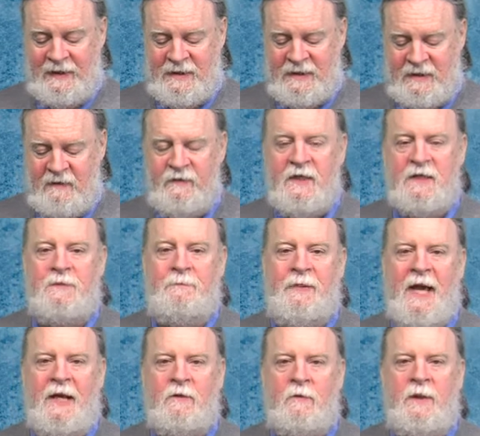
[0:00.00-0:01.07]
lascivious
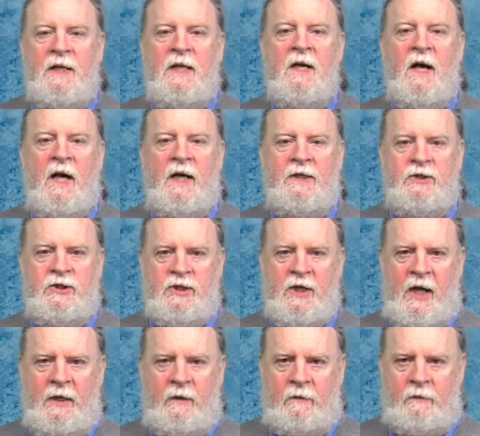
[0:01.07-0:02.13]
battery on a
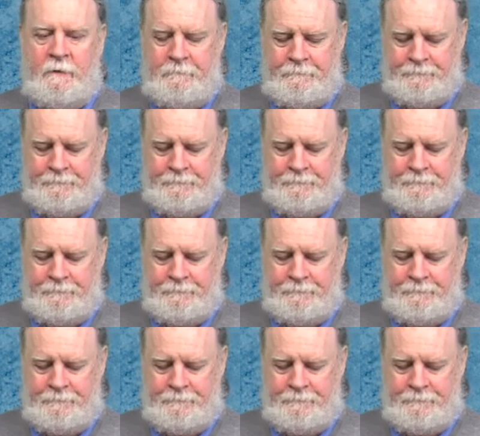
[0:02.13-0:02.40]
child.